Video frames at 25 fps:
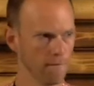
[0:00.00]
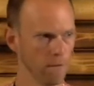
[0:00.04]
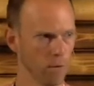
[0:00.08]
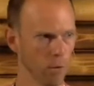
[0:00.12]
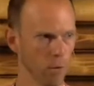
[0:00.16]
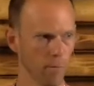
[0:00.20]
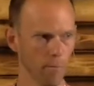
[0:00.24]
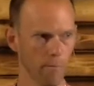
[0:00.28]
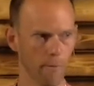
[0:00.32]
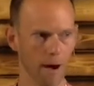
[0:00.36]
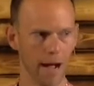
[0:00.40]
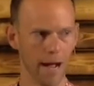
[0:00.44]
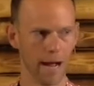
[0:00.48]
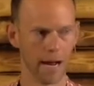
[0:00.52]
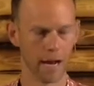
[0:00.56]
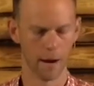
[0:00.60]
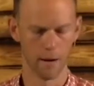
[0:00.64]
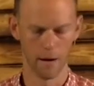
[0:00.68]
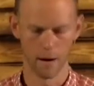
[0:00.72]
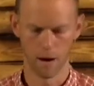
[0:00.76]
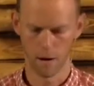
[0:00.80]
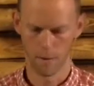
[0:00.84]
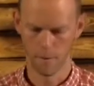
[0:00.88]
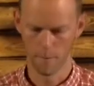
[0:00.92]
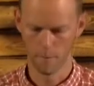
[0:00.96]
for my
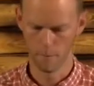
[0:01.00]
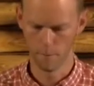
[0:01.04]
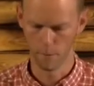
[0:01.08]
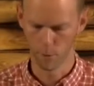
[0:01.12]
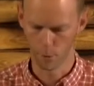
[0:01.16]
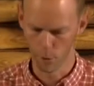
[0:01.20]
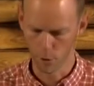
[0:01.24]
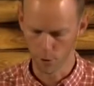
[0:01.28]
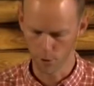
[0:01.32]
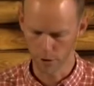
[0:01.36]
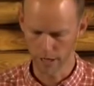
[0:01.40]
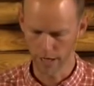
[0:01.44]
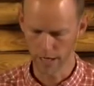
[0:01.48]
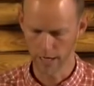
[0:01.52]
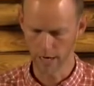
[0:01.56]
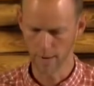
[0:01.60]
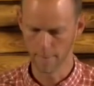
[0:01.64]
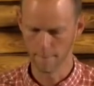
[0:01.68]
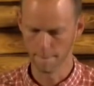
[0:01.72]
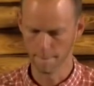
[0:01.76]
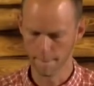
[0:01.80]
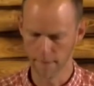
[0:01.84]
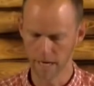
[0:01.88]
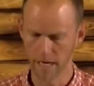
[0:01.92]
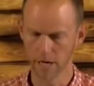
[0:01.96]

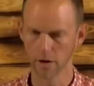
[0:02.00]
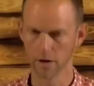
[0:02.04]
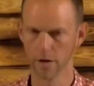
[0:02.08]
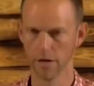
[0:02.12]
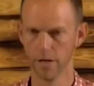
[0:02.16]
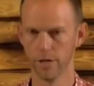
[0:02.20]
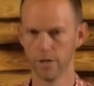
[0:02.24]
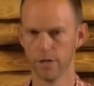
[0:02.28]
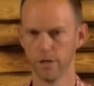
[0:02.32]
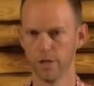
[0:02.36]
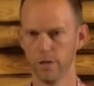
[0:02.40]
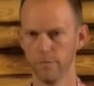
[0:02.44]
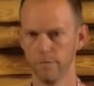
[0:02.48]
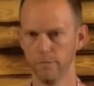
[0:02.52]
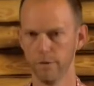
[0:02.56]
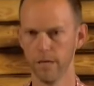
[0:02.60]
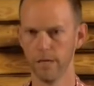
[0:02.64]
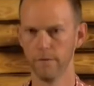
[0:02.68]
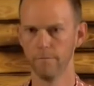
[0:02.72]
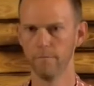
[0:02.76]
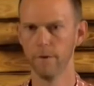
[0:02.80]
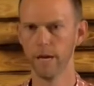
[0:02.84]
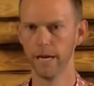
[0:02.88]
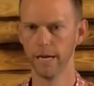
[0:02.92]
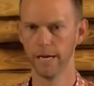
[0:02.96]
broken marriage to
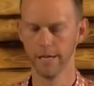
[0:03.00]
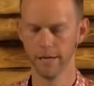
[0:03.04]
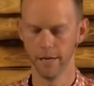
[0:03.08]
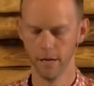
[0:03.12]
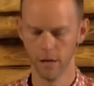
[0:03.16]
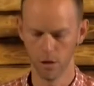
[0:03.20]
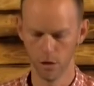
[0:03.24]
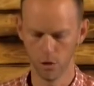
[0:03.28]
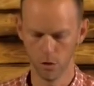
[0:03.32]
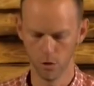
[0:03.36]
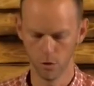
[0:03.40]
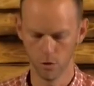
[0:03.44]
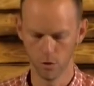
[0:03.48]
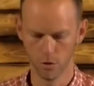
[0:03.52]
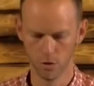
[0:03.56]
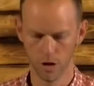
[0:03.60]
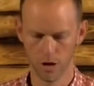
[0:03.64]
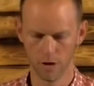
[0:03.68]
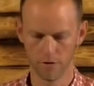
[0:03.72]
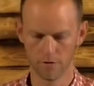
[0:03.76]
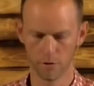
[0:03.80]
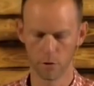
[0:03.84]
be made new,